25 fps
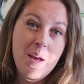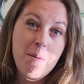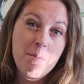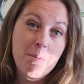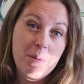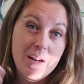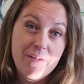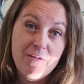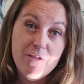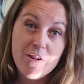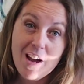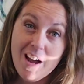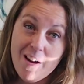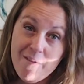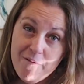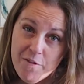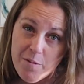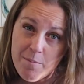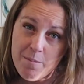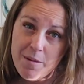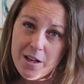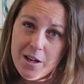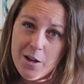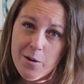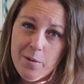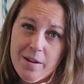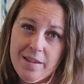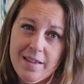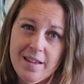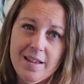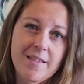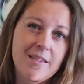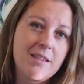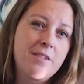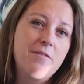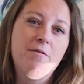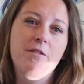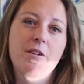But if you're unfamiliar with
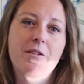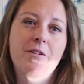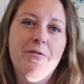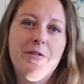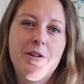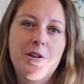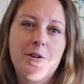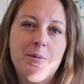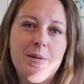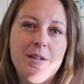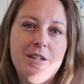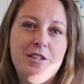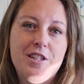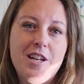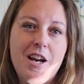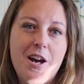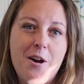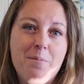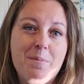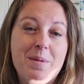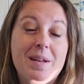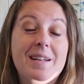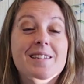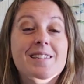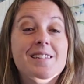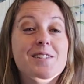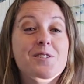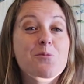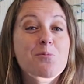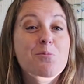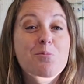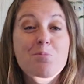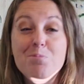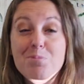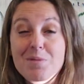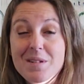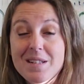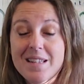it, then feel free to reach out because it's
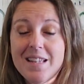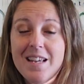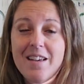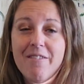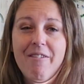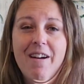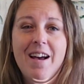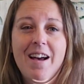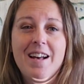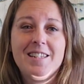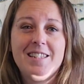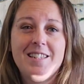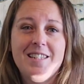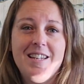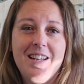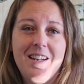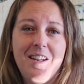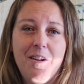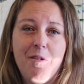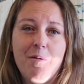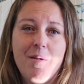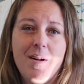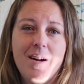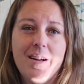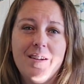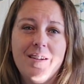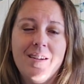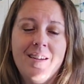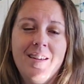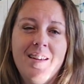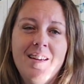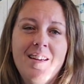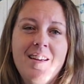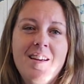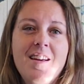really a fascinating one.